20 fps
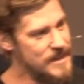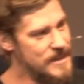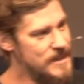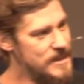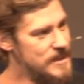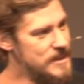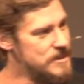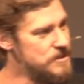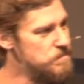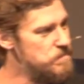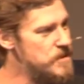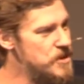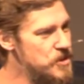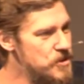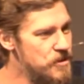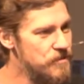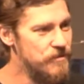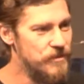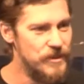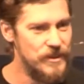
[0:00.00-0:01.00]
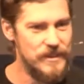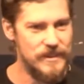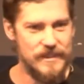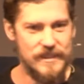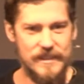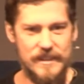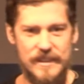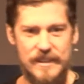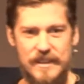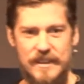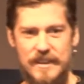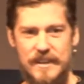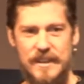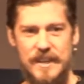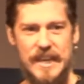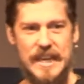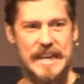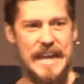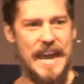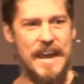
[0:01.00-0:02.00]
is beautiful.
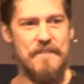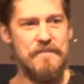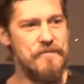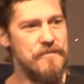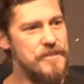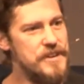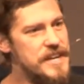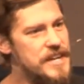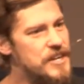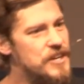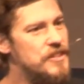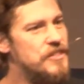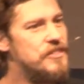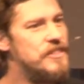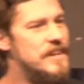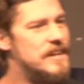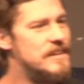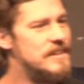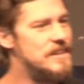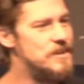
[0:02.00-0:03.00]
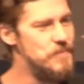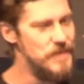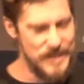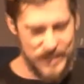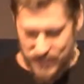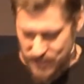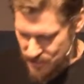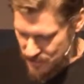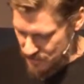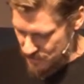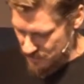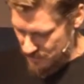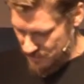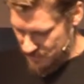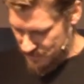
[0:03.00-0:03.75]
And every good thing that we do,